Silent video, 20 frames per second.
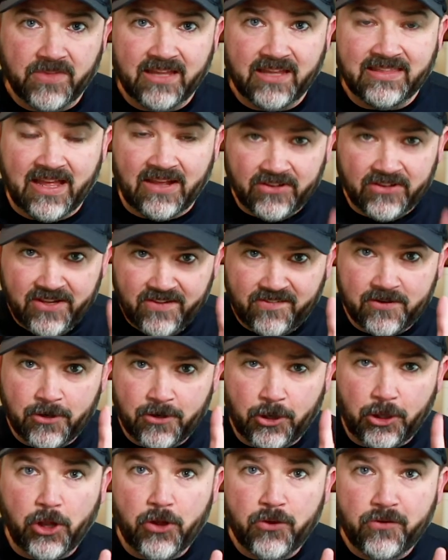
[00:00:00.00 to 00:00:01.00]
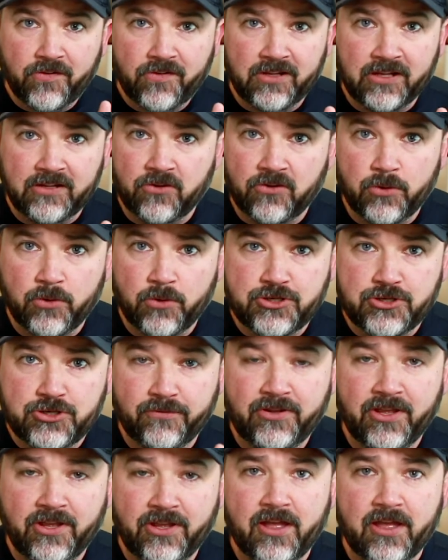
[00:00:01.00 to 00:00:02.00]
Now listen closely to what
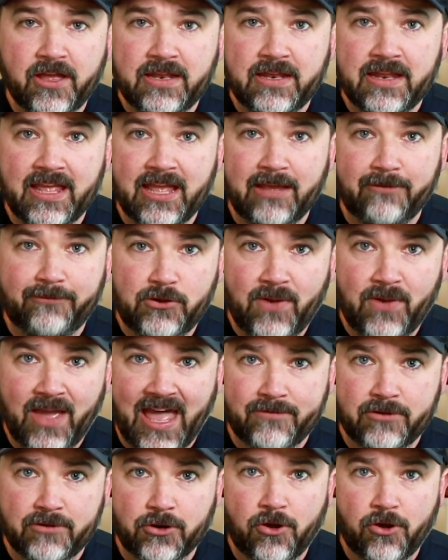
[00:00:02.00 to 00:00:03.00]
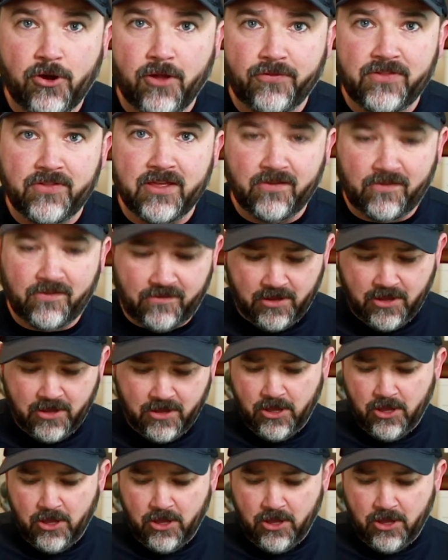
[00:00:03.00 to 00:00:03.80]
you've done if you haven't caught this.